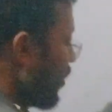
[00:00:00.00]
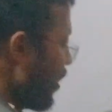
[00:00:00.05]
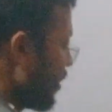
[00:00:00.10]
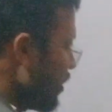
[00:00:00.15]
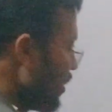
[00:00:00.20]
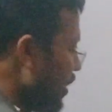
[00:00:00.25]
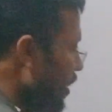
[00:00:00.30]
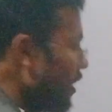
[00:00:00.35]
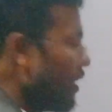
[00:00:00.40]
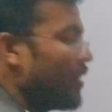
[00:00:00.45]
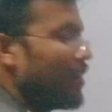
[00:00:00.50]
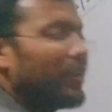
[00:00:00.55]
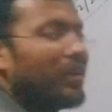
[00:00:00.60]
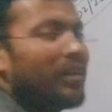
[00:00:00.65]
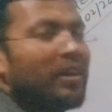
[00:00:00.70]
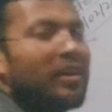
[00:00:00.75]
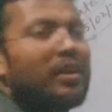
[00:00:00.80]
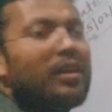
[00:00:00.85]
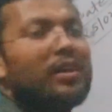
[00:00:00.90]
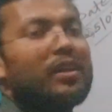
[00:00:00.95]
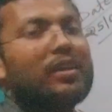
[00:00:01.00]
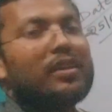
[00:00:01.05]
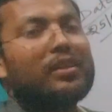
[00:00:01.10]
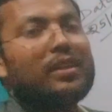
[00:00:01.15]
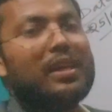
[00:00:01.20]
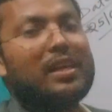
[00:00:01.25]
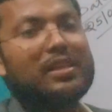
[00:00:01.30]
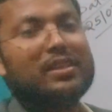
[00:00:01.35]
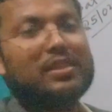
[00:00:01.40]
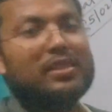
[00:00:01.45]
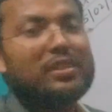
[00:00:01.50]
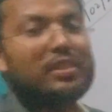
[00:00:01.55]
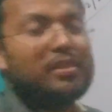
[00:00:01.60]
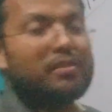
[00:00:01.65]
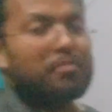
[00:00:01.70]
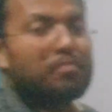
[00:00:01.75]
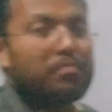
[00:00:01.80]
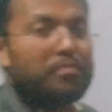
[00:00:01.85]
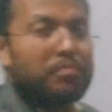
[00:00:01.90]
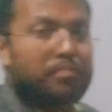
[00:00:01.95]
on this
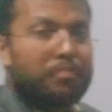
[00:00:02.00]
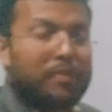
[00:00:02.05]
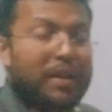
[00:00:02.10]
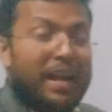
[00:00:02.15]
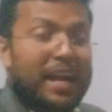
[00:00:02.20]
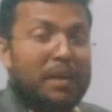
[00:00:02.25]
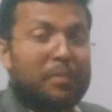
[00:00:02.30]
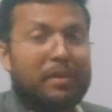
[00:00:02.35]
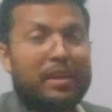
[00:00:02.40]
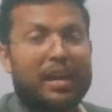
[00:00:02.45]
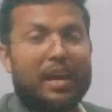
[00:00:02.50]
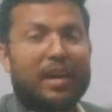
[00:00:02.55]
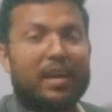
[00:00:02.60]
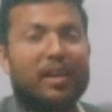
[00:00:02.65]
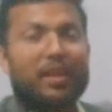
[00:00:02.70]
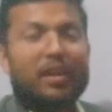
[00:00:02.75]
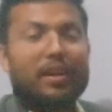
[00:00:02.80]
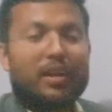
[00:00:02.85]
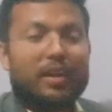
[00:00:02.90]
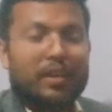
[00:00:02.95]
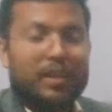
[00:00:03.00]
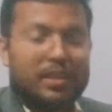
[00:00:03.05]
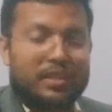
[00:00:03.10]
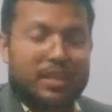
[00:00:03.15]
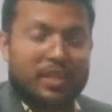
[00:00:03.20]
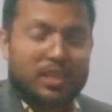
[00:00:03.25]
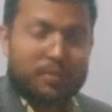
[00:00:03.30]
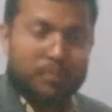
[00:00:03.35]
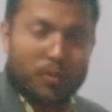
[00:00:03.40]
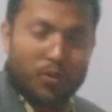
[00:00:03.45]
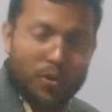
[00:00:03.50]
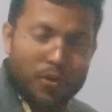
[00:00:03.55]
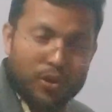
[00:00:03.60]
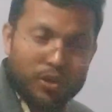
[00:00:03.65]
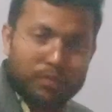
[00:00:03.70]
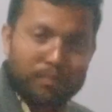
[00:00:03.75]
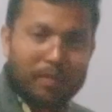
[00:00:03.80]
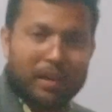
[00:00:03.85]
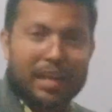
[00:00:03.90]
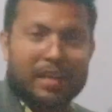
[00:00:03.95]
plane mirror, this
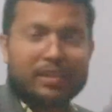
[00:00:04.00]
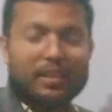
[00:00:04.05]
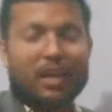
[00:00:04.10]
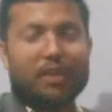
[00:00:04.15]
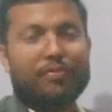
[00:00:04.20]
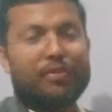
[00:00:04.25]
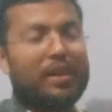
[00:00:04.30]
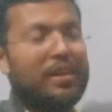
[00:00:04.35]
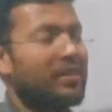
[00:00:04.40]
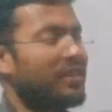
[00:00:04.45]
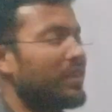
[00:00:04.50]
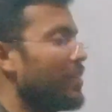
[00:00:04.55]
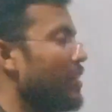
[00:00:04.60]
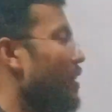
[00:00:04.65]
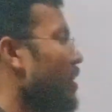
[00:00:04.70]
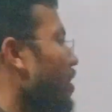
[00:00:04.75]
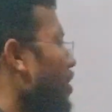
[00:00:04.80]
smooth plane surface,